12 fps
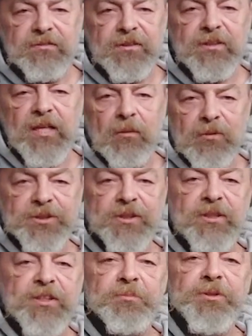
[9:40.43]
of
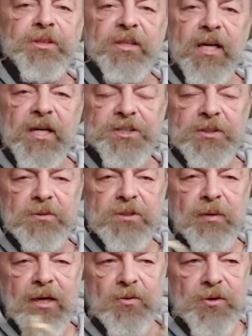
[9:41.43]
establishing communication with
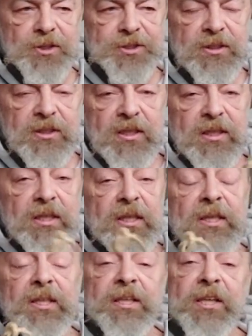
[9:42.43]
my horse.
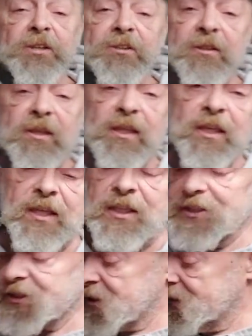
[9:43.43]
The other thing is,